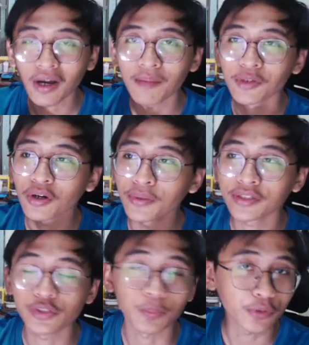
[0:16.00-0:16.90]
I'm going
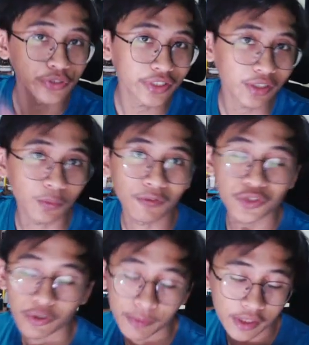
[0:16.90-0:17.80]
to proceed with
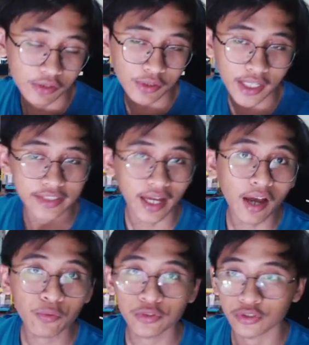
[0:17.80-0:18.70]
showing you guys
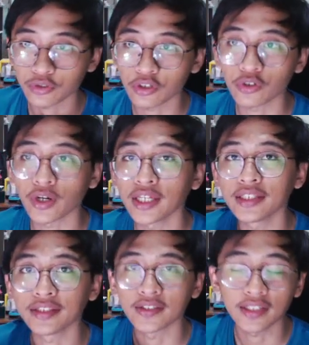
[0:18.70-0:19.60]
how to
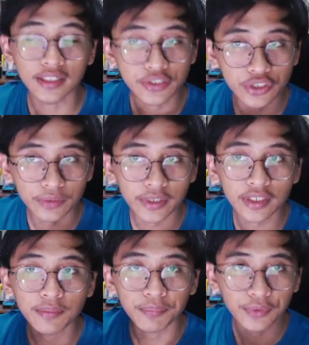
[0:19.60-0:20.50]
create the
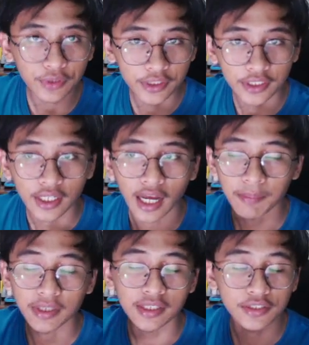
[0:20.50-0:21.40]
interior book,
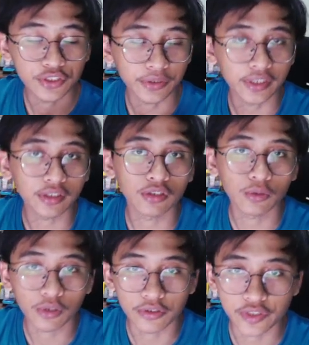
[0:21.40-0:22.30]
interior low
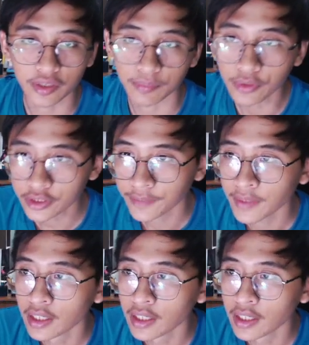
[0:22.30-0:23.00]
content book.